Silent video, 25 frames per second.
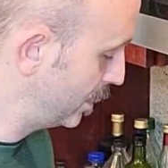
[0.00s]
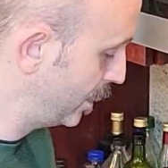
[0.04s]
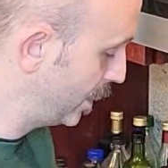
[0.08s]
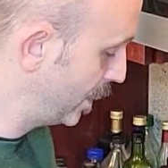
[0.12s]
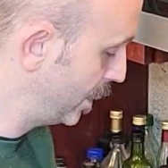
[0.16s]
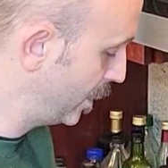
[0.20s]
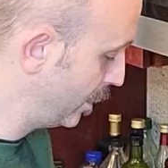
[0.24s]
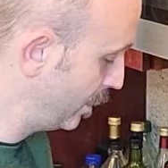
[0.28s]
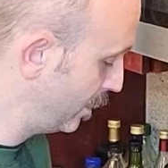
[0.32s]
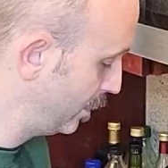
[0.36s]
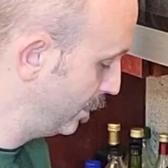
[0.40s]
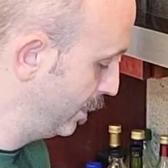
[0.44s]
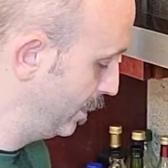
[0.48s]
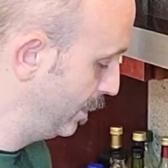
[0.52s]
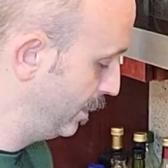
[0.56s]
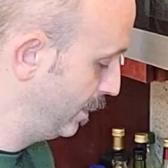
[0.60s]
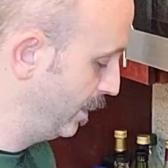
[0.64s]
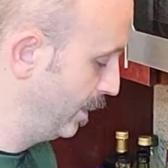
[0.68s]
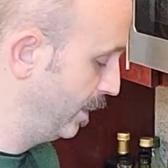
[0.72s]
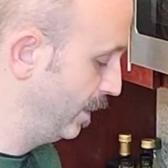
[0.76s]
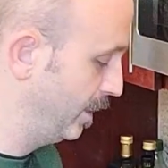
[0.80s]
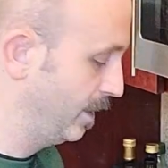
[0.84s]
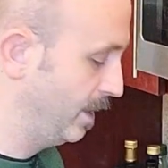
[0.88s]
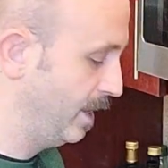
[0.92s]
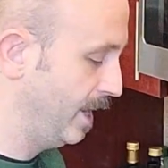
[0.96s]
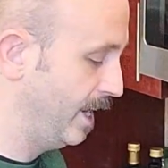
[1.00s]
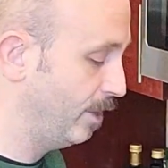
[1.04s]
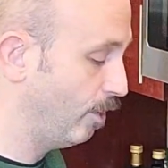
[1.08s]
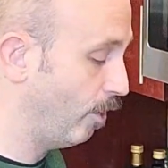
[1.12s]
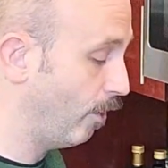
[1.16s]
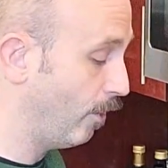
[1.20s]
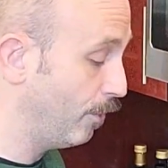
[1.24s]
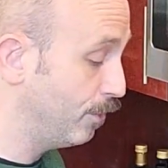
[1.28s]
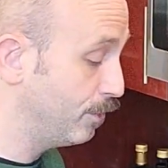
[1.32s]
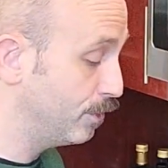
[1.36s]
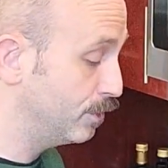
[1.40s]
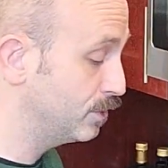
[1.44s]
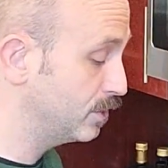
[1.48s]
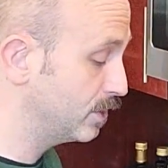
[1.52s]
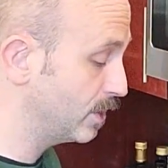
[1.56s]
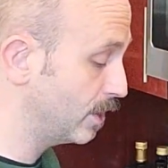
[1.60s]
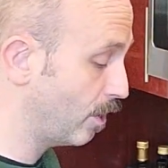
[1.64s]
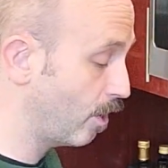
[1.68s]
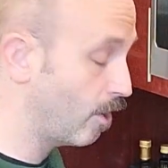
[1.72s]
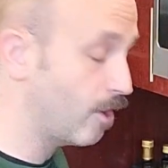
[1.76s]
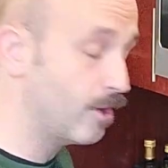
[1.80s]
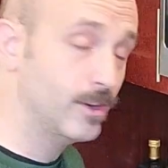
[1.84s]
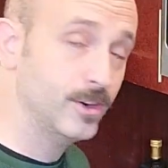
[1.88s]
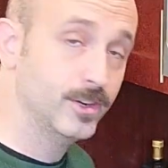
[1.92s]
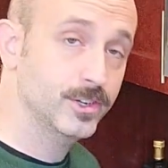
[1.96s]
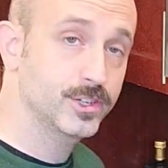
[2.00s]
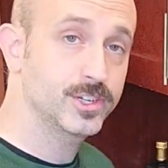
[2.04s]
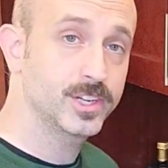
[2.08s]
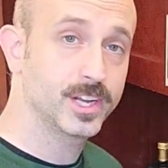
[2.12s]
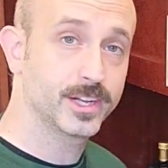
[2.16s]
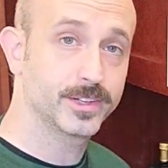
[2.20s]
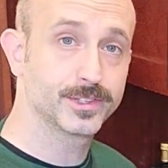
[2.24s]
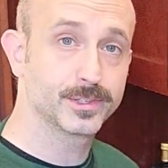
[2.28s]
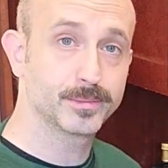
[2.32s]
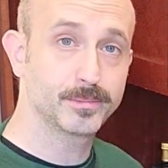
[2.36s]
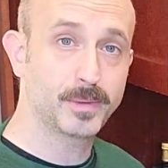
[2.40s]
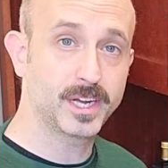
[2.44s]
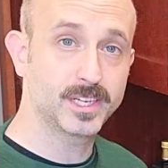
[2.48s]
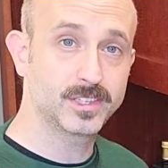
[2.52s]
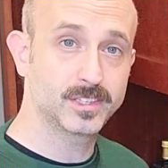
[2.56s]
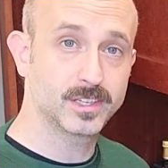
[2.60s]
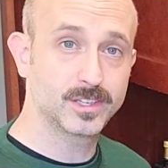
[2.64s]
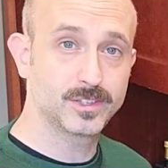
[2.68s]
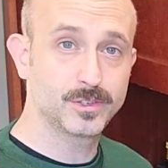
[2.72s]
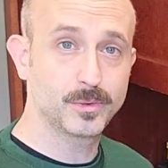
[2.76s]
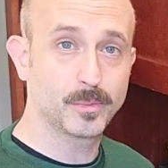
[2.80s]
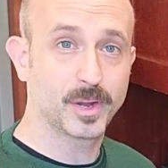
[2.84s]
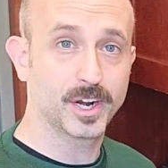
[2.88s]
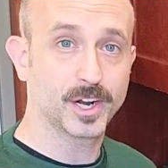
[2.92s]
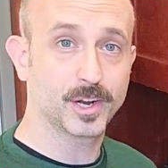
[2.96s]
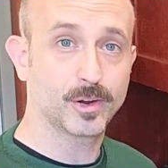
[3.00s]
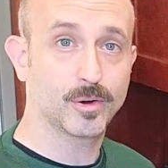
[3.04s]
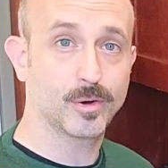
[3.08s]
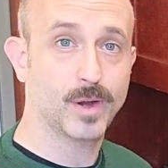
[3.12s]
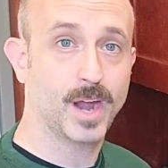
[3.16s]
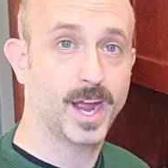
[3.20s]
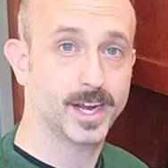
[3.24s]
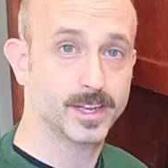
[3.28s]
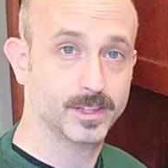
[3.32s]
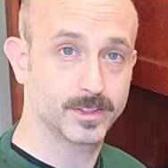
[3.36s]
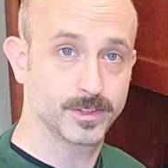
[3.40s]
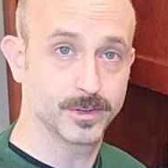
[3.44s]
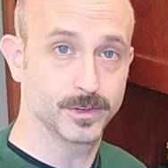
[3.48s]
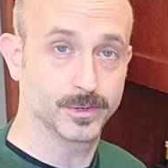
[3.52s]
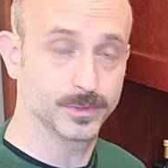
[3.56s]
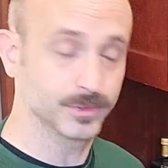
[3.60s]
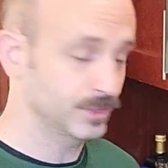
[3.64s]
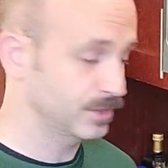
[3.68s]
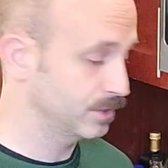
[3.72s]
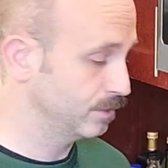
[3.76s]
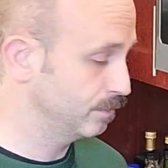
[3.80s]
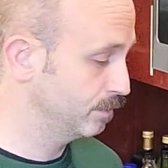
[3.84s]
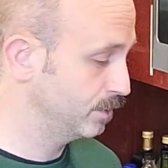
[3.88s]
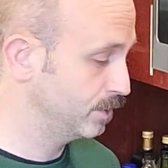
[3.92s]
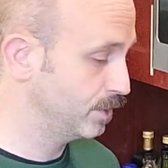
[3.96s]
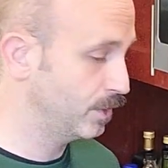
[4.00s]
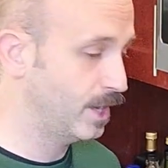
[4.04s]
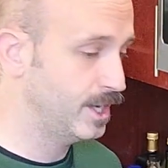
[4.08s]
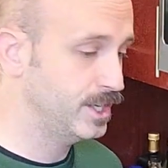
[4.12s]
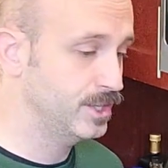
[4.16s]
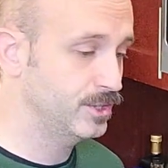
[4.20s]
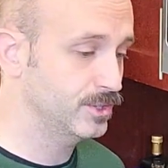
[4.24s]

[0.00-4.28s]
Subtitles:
in there. And all those hard-shelled spices, you want to crack those. So I